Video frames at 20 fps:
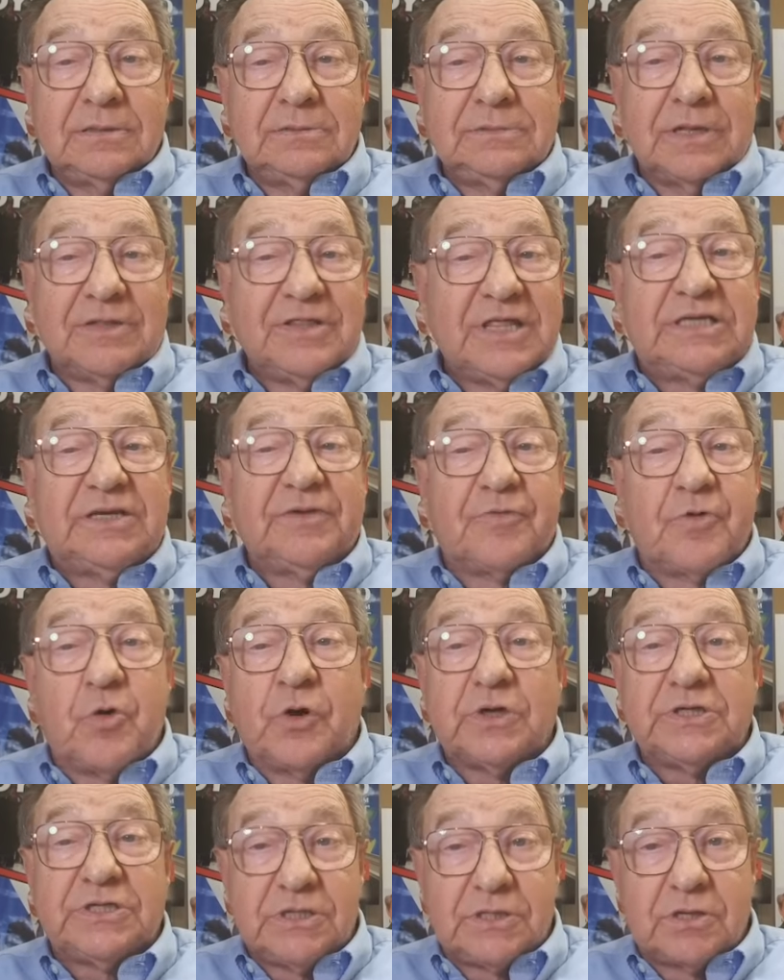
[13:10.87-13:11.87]
Now, this, of
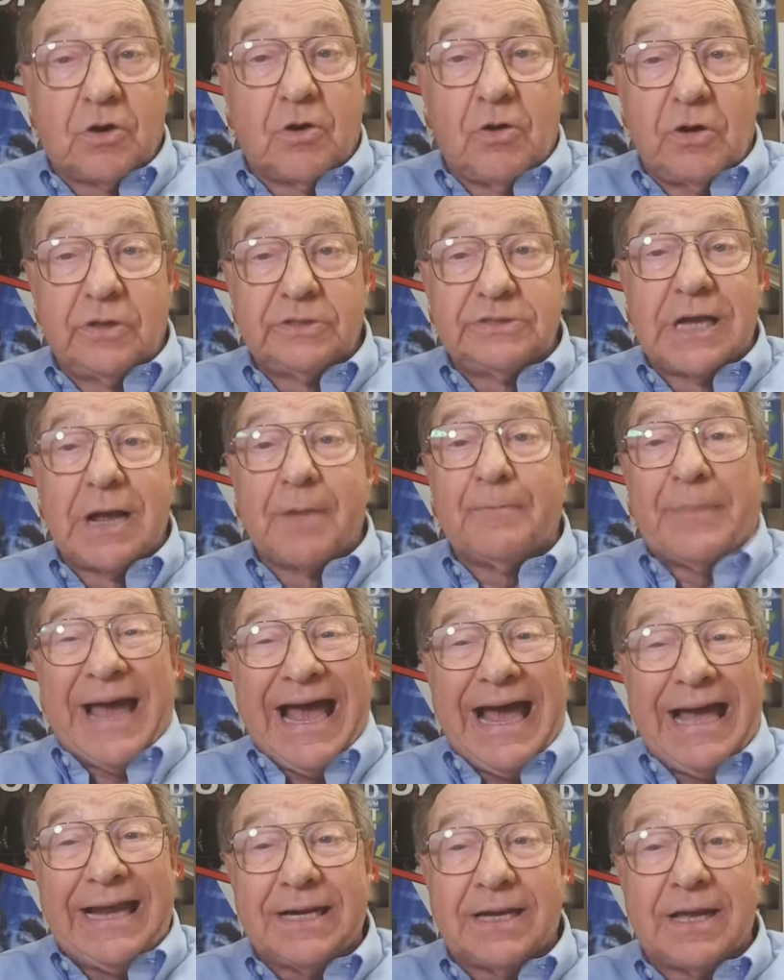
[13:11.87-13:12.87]
course, is causing
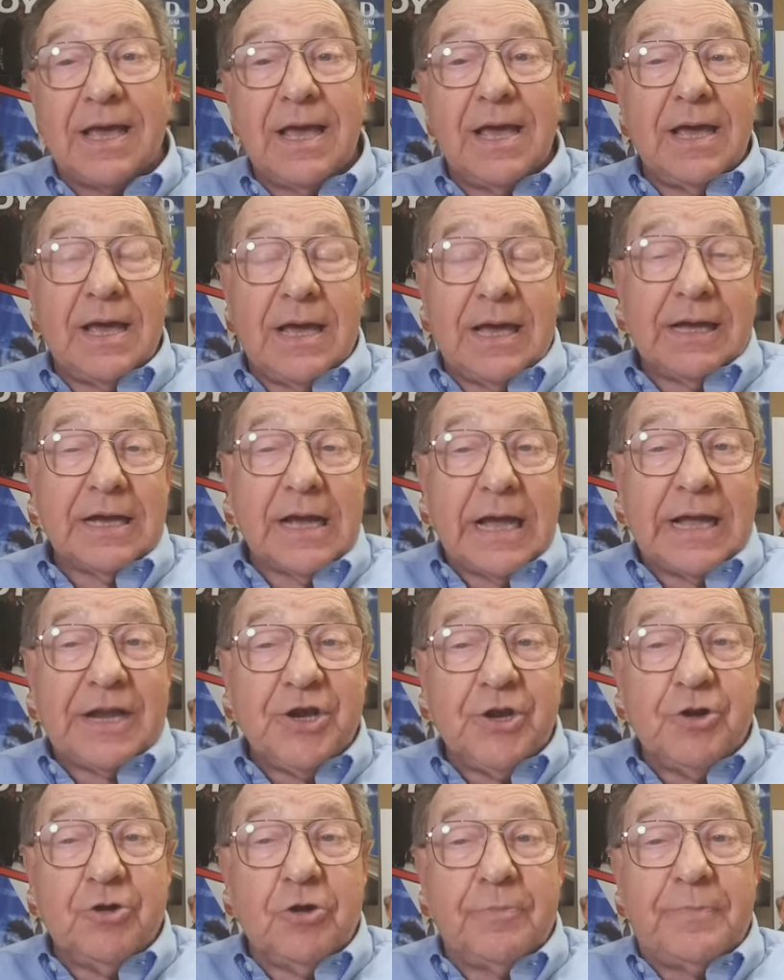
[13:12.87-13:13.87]
panic in
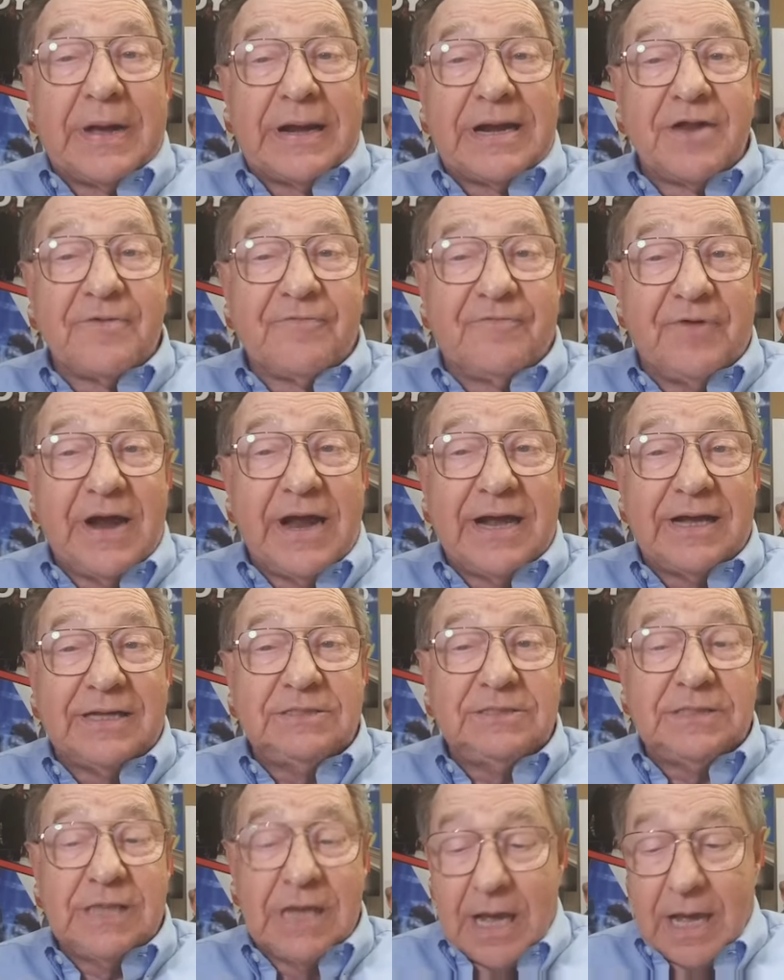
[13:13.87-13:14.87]
Europe and in
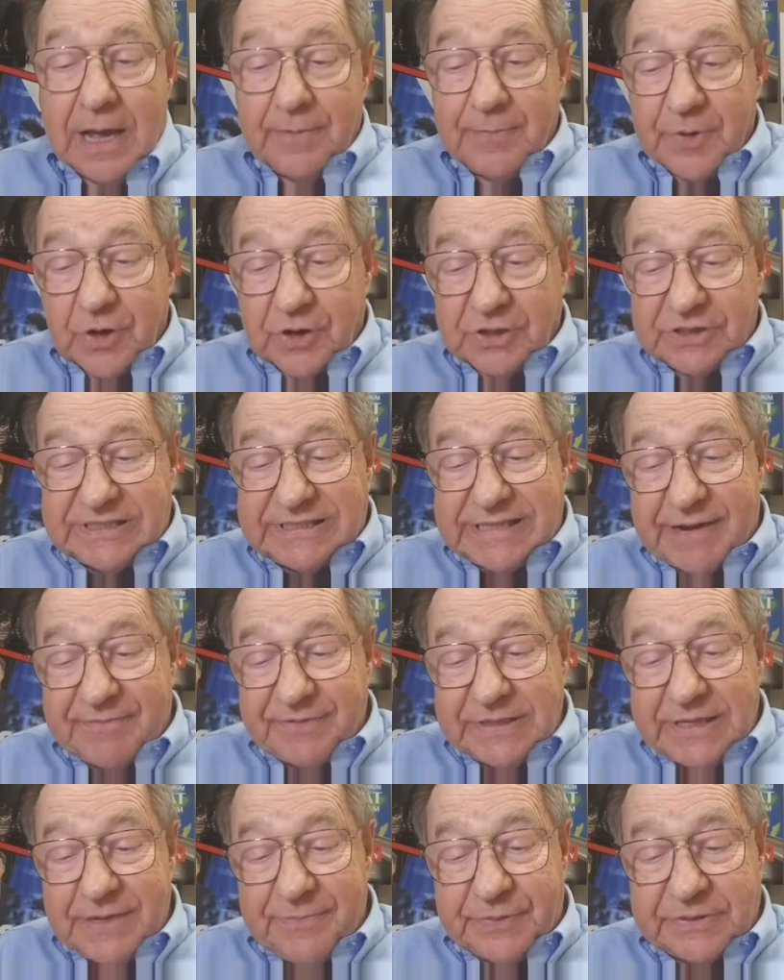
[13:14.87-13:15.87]
France, because
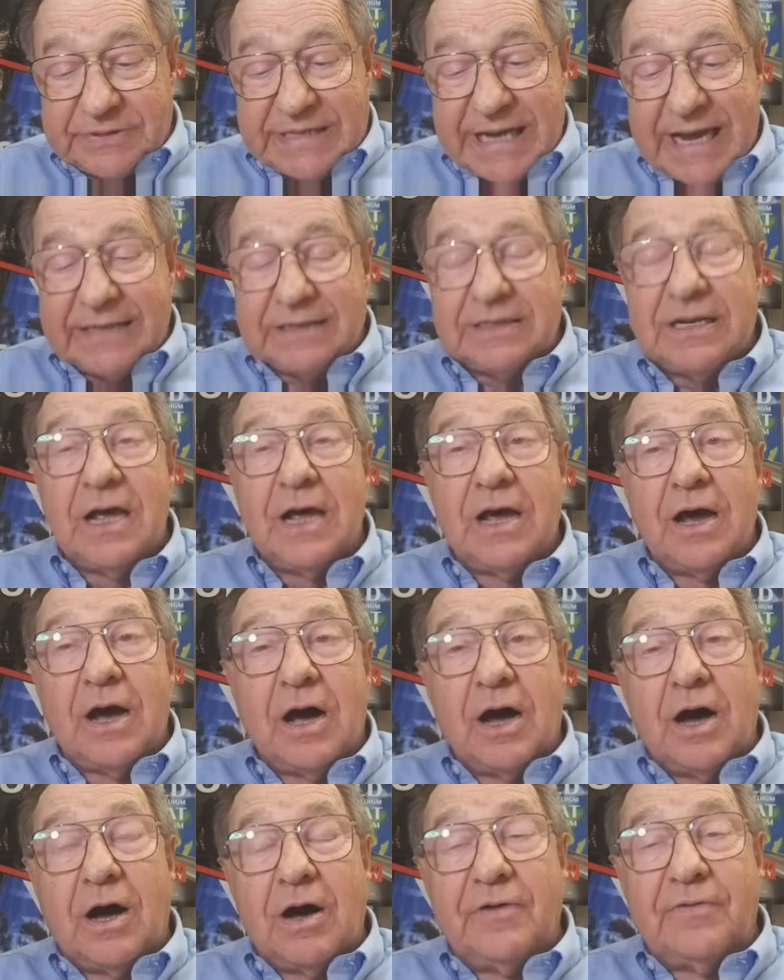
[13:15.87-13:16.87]
70%
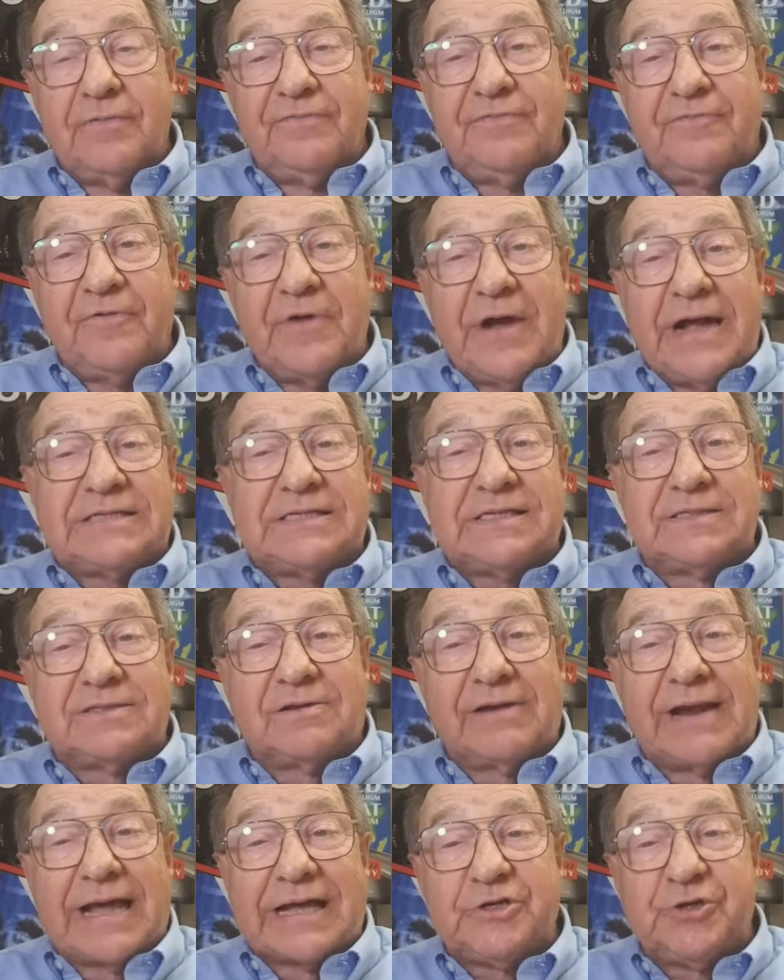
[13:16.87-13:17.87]
of France's
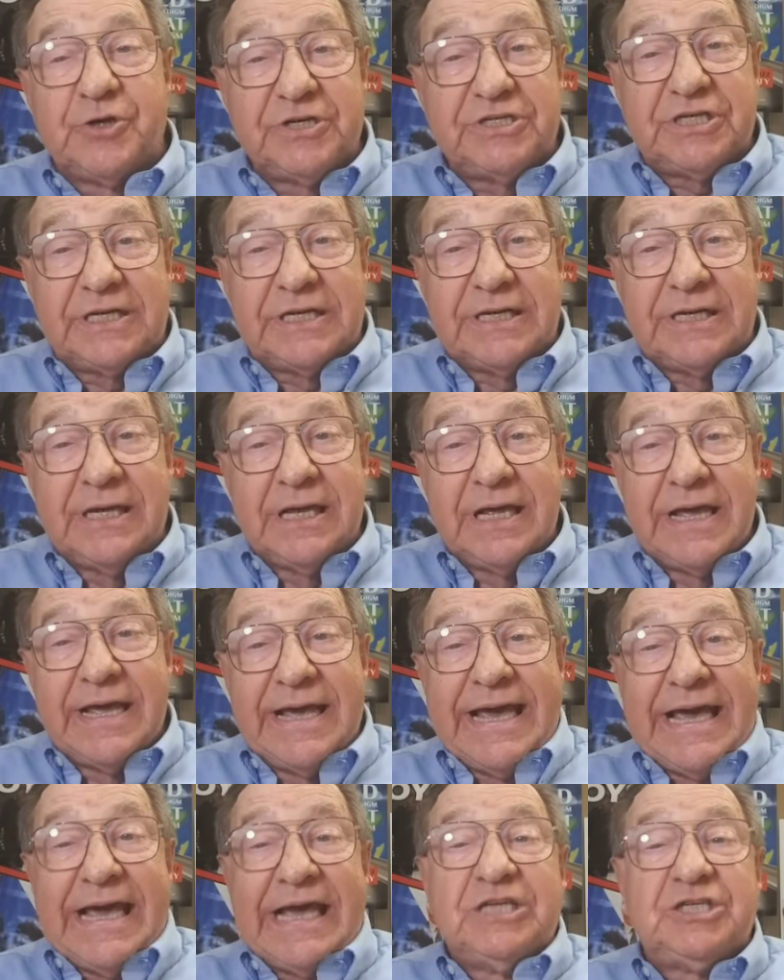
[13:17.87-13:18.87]
electricity
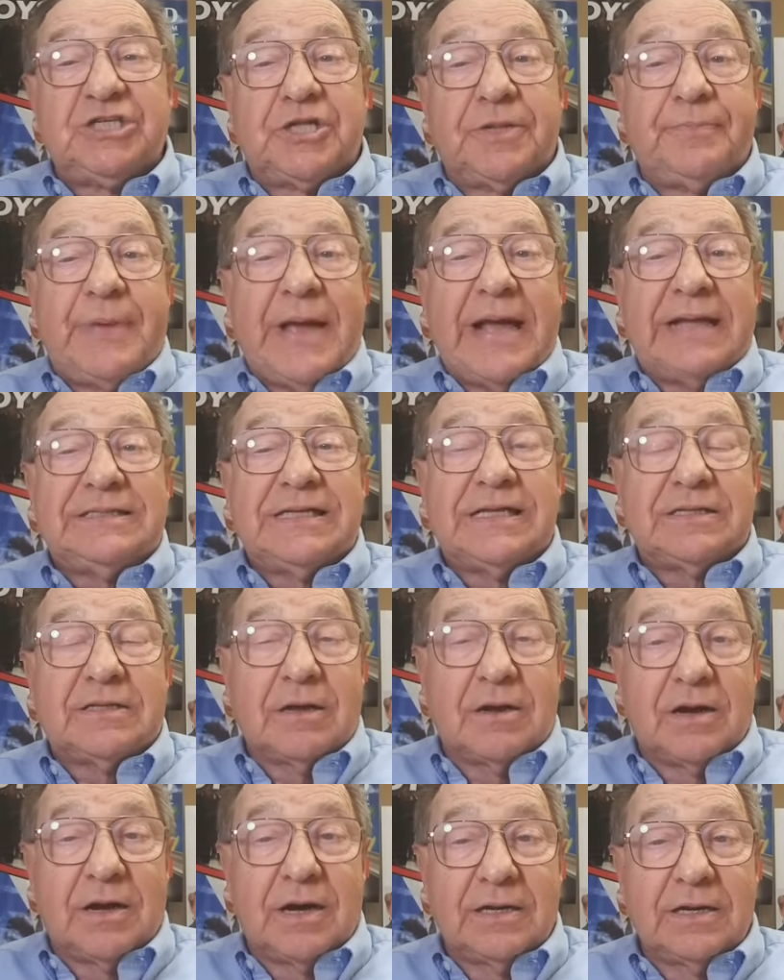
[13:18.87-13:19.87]
is dependent
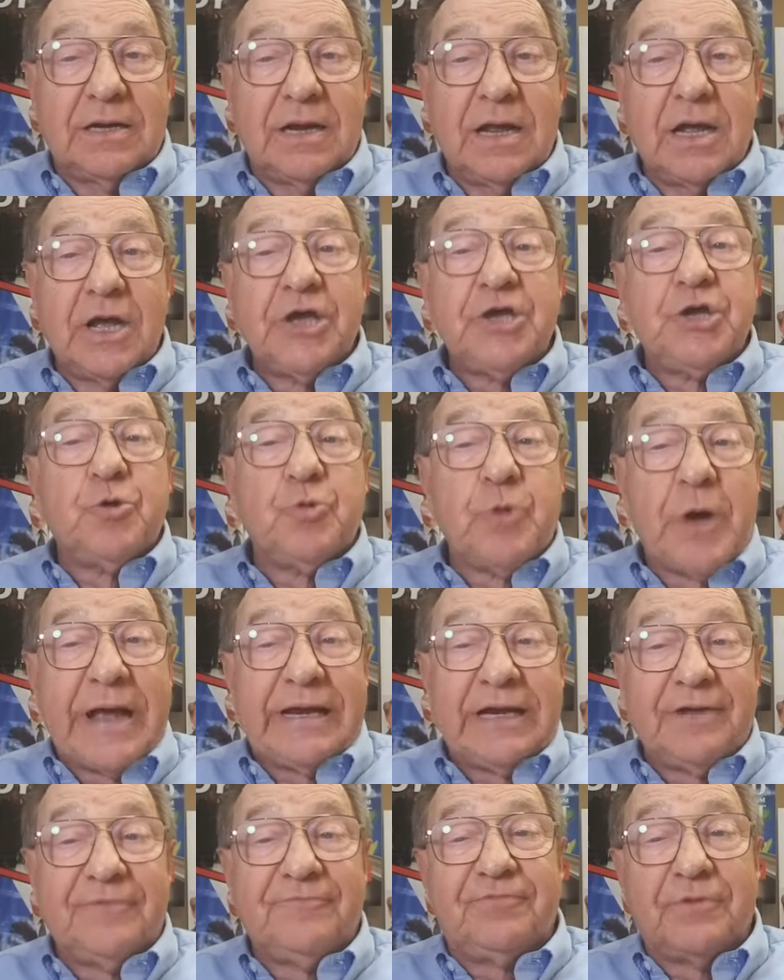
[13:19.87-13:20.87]
on
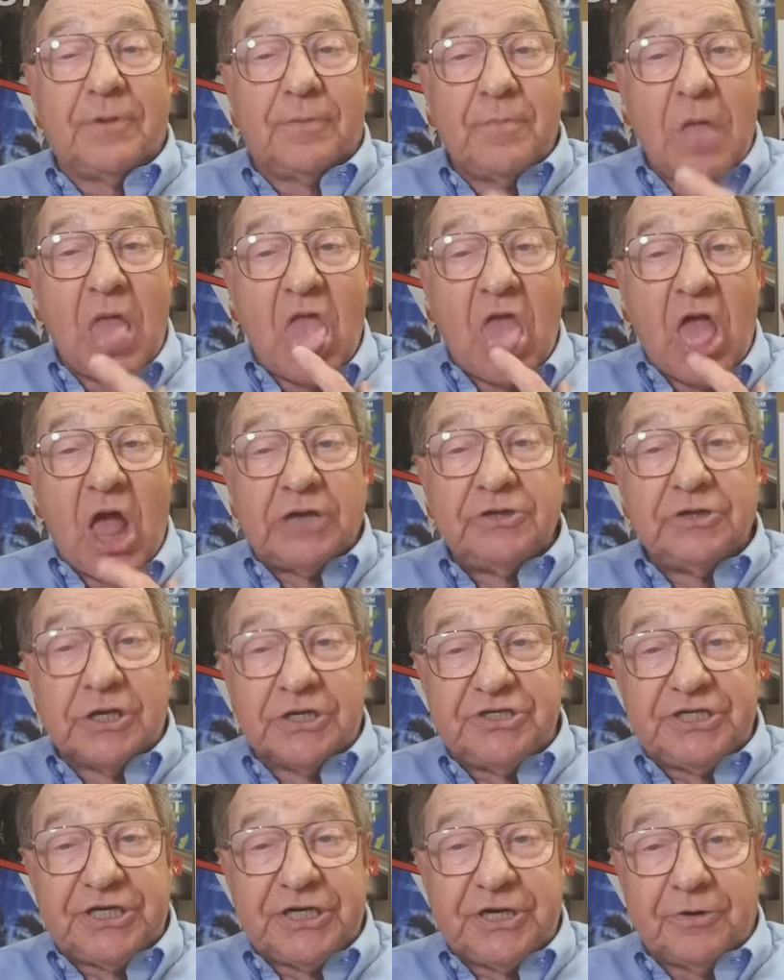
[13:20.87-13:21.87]
uranium from
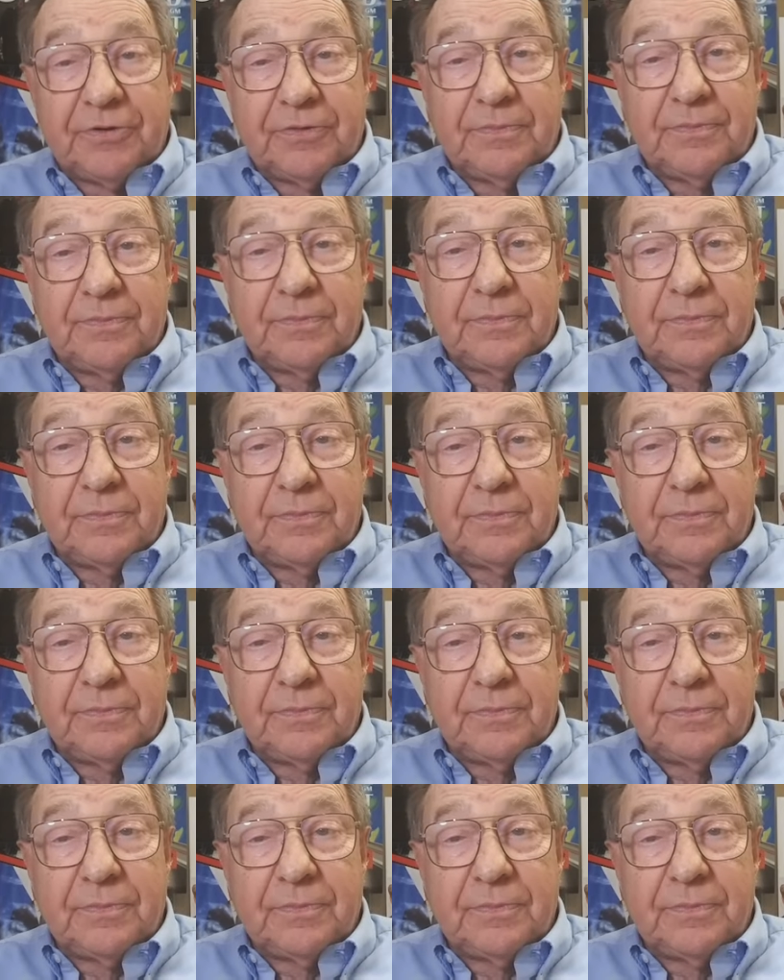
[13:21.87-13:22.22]
Niger.